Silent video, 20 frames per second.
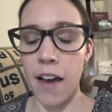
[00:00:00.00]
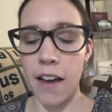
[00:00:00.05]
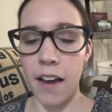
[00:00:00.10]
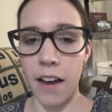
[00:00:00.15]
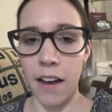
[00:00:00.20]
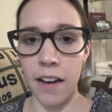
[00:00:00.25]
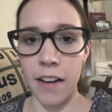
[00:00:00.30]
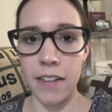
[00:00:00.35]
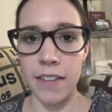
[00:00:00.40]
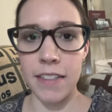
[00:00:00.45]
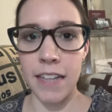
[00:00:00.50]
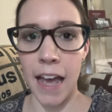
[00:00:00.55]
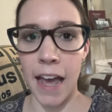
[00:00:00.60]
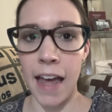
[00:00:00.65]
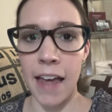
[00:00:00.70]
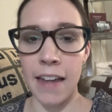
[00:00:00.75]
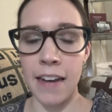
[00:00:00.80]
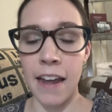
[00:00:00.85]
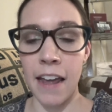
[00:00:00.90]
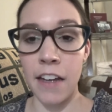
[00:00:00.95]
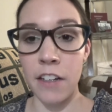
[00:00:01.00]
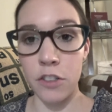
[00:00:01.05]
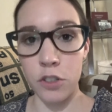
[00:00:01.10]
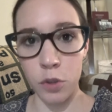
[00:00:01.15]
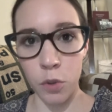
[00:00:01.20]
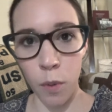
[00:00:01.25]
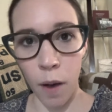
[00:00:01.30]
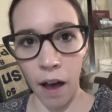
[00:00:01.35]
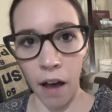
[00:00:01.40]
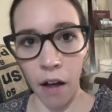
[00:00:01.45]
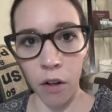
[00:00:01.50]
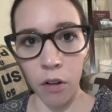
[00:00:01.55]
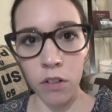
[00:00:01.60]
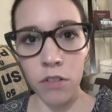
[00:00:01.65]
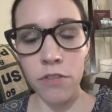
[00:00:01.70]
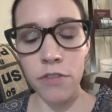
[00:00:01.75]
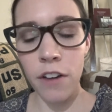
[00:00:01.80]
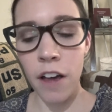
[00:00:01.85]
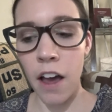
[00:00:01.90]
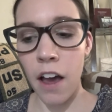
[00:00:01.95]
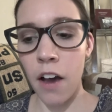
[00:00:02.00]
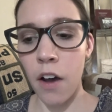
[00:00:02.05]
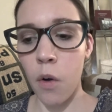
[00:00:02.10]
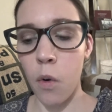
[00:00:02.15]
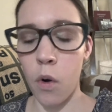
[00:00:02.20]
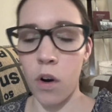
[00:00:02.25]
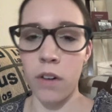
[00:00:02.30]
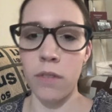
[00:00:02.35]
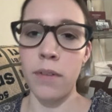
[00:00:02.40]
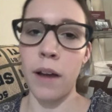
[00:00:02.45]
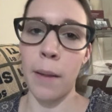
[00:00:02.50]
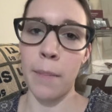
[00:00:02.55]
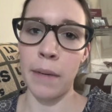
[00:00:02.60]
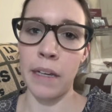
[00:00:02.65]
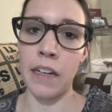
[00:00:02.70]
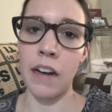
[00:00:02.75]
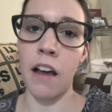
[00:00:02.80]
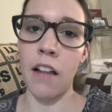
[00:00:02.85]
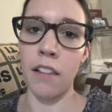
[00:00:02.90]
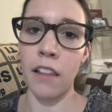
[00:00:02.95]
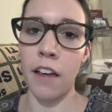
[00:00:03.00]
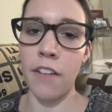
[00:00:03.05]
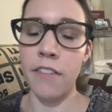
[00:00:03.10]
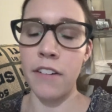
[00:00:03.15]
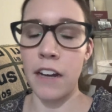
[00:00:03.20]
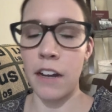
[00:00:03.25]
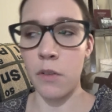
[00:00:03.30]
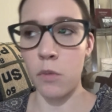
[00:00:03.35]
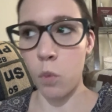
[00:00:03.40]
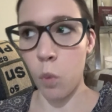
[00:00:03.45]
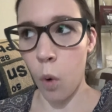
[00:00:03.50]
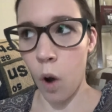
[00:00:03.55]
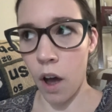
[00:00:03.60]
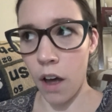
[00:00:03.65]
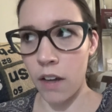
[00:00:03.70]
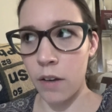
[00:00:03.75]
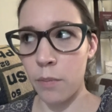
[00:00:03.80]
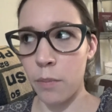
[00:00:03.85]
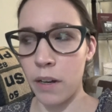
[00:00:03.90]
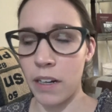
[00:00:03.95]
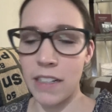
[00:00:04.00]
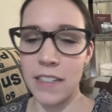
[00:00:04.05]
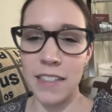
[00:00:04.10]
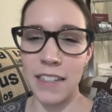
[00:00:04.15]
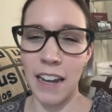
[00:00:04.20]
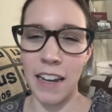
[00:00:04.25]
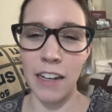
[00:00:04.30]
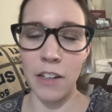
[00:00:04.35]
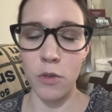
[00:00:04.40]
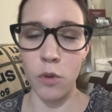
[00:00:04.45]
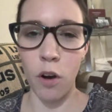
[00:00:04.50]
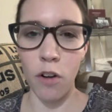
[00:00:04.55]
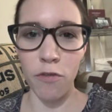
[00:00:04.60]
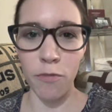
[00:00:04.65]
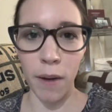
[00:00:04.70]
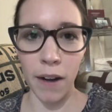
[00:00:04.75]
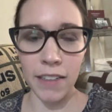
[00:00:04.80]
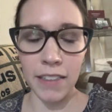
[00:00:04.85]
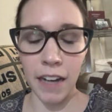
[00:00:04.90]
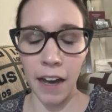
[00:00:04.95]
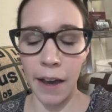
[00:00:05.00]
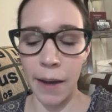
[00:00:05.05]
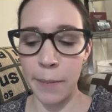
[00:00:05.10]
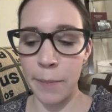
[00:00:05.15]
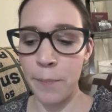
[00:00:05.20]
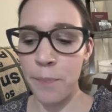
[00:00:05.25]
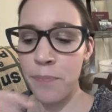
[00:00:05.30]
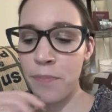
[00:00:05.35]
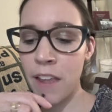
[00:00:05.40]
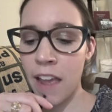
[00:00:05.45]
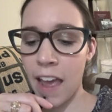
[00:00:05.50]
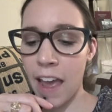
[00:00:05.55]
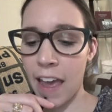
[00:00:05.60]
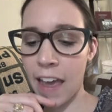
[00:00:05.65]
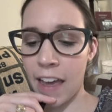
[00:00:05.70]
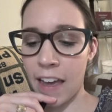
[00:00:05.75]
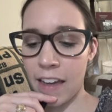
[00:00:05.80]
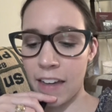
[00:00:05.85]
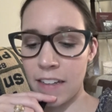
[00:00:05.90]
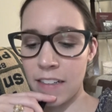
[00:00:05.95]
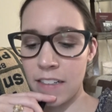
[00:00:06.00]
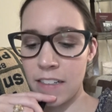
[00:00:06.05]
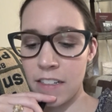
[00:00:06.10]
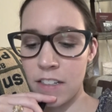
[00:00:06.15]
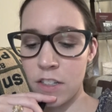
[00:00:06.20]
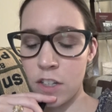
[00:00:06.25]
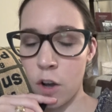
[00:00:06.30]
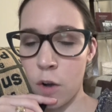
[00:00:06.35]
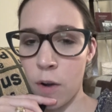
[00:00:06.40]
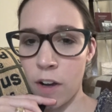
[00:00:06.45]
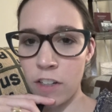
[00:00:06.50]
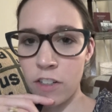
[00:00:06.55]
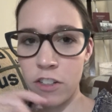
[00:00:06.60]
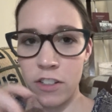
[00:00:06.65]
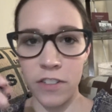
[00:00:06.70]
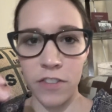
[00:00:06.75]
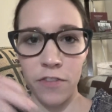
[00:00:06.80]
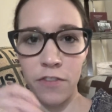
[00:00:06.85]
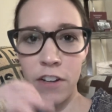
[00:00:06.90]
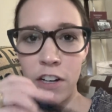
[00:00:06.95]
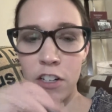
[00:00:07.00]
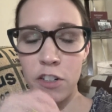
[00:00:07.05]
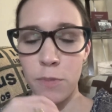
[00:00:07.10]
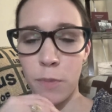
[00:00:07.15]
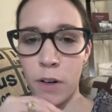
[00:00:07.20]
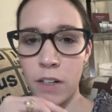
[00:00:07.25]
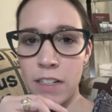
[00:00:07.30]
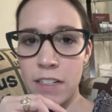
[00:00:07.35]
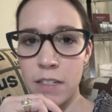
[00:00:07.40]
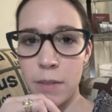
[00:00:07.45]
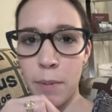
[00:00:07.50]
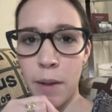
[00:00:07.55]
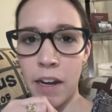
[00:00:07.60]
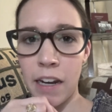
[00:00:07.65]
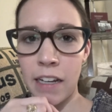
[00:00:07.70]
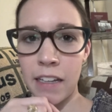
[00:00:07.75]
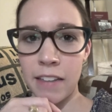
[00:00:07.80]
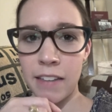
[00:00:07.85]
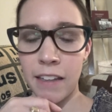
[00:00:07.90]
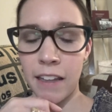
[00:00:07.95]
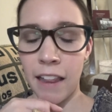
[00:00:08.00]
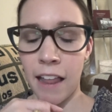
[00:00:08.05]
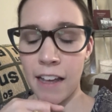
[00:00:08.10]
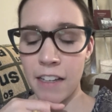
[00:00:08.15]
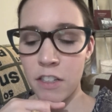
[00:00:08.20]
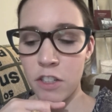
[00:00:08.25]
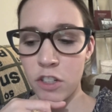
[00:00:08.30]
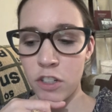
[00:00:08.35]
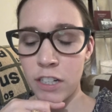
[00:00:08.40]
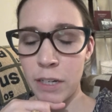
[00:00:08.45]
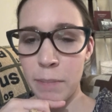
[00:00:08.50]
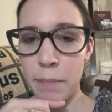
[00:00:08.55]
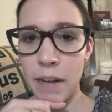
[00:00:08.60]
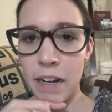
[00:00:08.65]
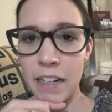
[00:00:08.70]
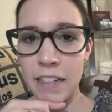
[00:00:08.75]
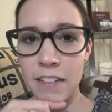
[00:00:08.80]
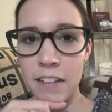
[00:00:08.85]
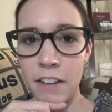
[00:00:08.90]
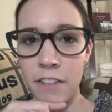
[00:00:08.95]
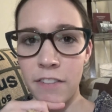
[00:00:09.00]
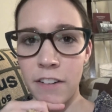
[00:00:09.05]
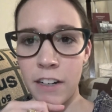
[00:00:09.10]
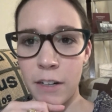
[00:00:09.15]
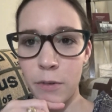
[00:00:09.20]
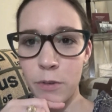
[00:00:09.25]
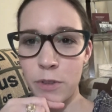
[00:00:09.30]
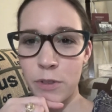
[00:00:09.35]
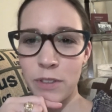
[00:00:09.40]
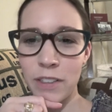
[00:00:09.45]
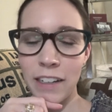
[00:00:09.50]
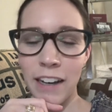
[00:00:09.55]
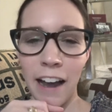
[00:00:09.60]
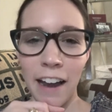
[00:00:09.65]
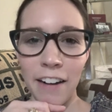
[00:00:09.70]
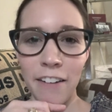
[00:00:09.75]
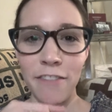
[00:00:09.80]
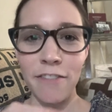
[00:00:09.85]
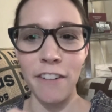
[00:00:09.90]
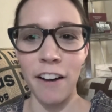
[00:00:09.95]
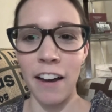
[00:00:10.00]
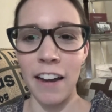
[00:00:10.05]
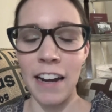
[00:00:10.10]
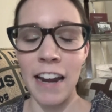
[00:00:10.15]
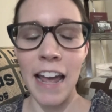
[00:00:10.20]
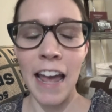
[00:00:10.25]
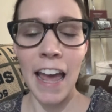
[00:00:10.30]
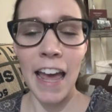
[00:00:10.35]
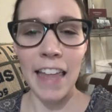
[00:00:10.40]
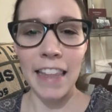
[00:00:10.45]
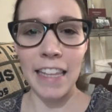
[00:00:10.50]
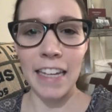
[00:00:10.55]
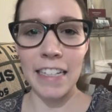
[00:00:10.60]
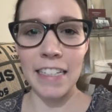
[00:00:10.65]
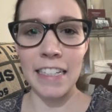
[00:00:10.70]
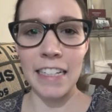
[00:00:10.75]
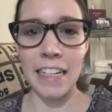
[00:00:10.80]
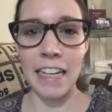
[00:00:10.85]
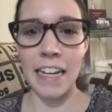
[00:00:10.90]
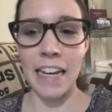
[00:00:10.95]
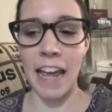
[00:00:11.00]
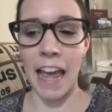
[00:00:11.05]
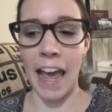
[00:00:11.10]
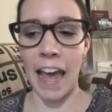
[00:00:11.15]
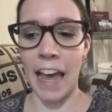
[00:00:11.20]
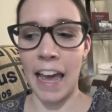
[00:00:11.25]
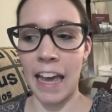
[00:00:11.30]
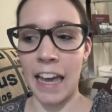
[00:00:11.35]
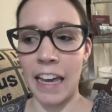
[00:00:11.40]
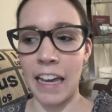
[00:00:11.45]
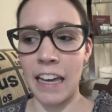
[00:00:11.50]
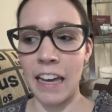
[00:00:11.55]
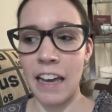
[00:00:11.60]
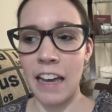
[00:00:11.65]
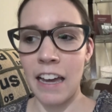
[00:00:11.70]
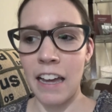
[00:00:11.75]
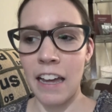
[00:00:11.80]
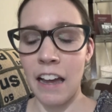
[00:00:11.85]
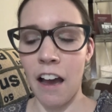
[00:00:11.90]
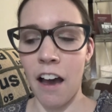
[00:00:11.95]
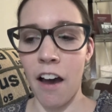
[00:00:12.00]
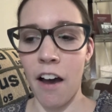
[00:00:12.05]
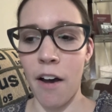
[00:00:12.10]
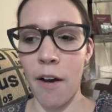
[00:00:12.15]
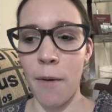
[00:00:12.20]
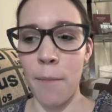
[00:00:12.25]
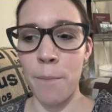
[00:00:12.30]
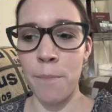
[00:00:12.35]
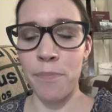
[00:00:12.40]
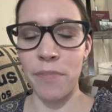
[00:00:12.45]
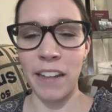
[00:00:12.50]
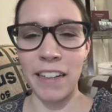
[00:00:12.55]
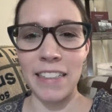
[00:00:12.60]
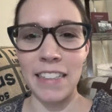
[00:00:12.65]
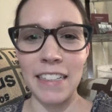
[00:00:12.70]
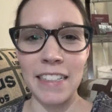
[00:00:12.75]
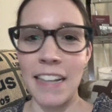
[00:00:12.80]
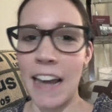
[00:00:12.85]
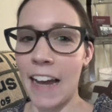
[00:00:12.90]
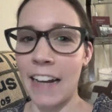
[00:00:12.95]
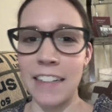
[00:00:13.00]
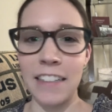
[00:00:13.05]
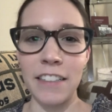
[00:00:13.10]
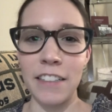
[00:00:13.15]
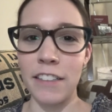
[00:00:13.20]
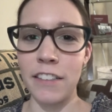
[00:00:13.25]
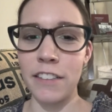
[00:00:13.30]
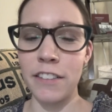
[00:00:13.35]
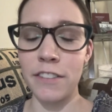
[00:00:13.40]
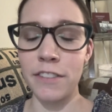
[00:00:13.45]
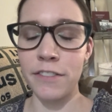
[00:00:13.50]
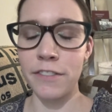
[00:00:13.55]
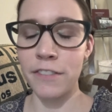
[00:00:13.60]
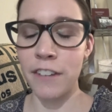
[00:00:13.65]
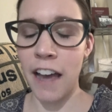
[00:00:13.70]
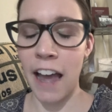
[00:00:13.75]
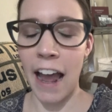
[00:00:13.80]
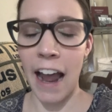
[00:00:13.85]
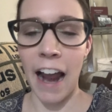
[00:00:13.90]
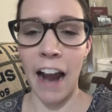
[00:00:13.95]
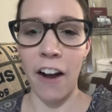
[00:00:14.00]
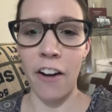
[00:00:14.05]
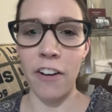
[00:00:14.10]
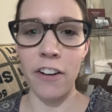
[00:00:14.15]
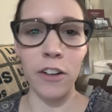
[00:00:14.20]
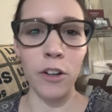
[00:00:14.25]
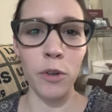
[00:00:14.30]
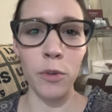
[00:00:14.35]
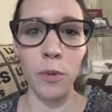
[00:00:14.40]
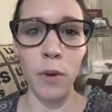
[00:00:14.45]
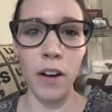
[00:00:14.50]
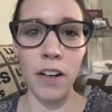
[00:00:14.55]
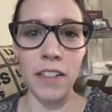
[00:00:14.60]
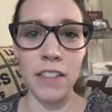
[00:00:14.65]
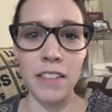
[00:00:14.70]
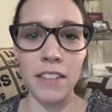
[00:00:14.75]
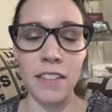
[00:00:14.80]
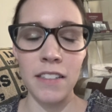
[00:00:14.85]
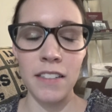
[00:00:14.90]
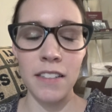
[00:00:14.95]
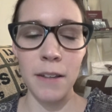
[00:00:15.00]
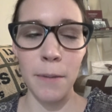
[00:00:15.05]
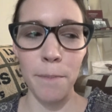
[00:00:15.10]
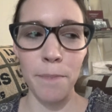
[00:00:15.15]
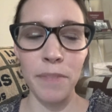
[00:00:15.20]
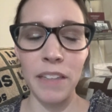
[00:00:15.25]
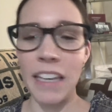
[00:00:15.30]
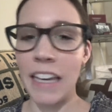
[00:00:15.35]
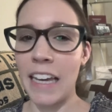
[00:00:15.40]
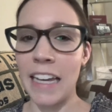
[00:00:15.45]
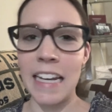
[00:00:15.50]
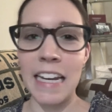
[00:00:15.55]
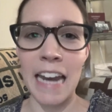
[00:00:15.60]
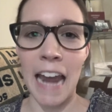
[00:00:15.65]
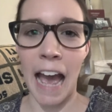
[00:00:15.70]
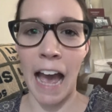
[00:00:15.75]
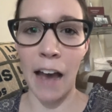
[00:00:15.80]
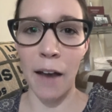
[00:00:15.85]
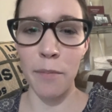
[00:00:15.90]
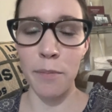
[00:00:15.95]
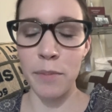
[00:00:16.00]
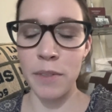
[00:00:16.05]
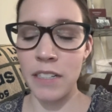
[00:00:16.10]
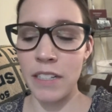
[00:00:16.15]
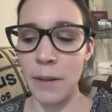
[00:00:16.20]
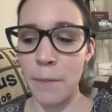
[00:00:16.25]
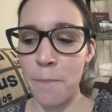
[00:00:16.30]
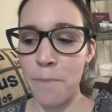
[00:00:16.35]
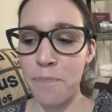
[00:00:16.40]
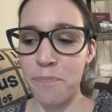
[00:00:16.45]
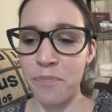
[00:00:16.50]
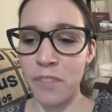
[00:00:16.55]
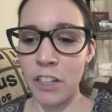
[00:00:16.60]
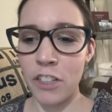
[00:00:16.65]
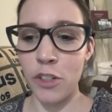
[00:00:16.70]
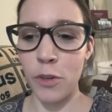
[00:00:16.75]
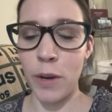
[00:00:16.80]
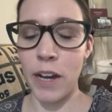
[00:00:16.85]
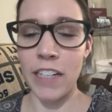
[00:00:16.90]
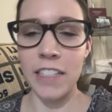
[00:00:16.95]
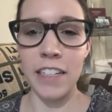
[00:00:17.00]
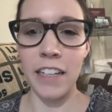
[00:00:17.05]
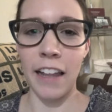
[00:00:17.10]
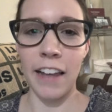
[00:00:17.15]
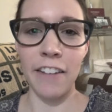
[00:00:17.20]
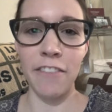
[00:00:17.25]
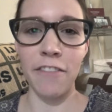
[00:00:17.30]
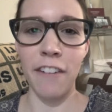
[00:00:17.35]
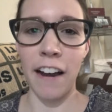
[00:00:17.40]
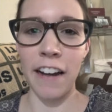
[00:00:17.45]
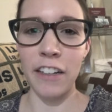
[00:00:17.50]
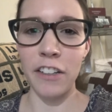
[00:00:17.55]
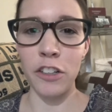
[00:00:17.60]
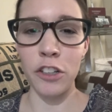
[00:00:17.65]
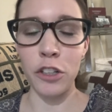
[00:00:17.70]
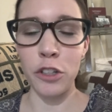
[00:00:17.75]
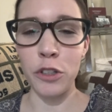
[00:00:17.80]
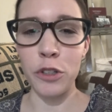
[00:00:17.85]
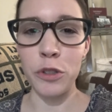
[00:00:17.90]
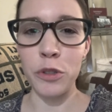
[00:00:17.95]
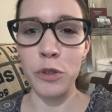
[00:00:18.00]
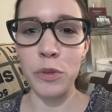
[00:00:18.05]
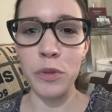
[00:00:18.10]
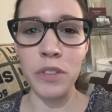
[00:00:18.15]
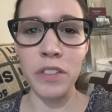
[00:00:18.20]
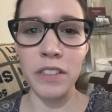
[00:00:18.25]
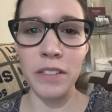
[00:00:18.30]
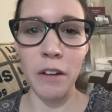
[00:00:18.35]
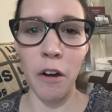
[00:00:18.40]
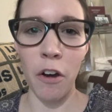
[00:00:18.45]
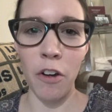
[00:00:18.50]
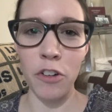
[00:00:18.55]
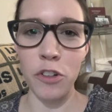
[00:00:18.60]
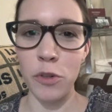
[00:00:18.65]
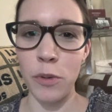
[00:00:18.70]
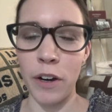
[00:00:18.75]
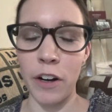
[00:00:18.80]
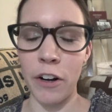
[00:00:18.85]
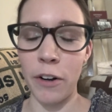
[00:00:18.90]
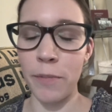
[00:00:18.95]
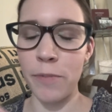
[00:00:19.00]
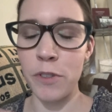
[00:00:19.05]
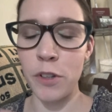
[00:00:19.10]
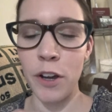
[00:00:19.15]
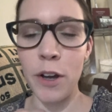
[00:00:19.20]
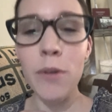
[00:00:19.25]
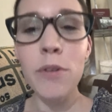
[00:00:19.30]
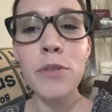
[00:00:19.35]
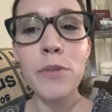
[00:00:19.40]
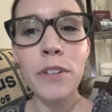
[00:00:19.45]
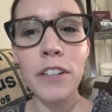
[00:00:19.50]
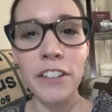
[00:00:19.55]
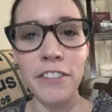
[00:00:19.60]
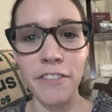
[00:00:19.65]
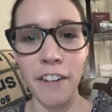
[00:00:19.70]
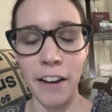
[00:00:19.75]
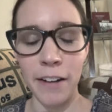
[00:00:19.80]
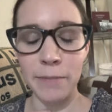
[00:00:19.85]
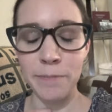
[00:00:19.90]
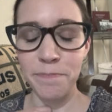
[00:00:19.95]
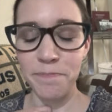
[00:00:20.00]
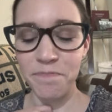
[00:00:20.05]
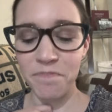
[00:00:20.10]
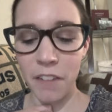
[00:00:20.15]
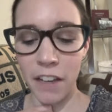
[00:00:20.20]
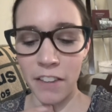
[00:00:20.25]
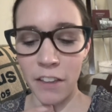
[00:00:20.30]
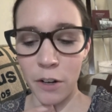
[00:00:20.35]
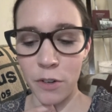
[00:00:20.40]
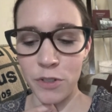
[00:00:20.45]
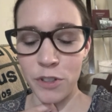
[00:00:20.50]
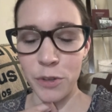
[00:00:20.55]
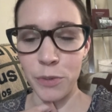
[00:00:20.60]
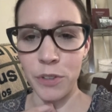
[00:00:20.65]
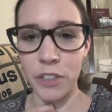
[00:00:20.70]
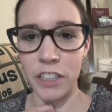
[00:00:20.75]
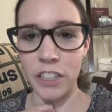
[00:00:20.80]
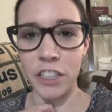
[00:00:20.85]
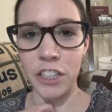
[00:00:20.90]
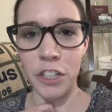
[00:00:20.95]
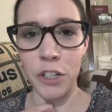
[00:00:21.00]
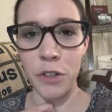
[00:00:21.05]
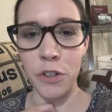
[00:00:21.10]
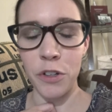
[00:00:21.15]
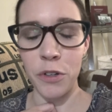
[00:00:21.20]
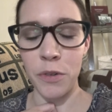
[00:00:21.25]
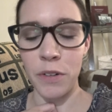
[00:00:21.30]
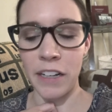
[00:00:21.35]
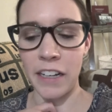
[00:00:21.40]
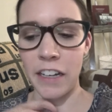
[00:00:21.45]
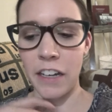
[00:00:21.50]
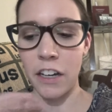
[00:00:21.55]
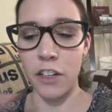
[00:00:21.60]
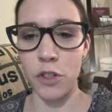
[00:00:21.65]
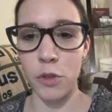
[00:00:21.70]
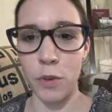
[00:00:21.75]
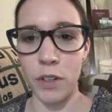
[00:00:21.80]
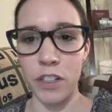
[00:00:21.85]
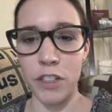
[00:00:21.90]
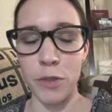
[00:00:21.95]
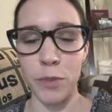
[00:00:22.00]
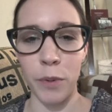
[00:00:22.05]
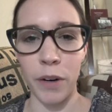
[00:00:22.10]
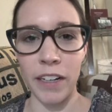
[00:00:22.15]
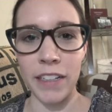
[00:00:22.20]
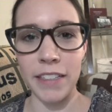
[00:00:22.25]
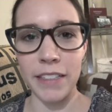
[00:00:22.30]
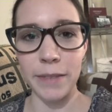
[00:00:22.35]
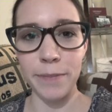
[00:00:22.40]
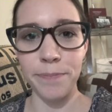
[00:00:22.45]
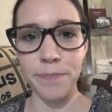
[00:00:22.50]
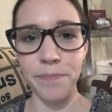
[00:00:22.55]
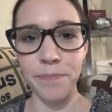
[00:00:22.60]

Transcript: 10 and 12, or I mean 11 and 1, but it's 10 and 12 my time. And so I just finished participating in the last 30 minutes of it. It was kind of fun. They did a like detective, Ariel was kidnapped, so we had to like find clues on Twitter. So it was really fun. I thought it was a really cute, unique Twitter sprint.